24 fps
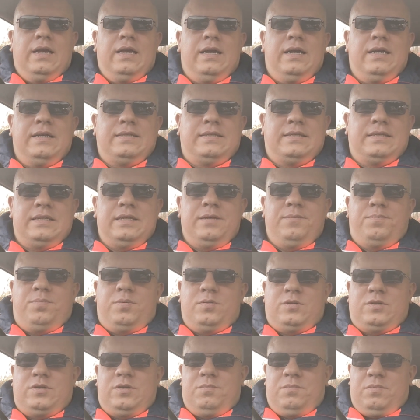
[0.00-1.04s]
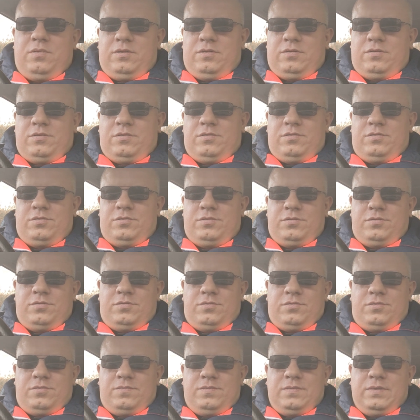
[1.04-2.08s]
It's impossible to
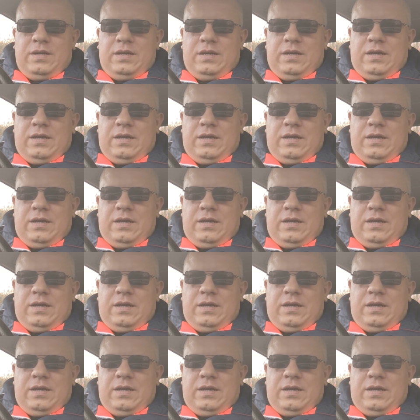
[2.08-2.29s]
do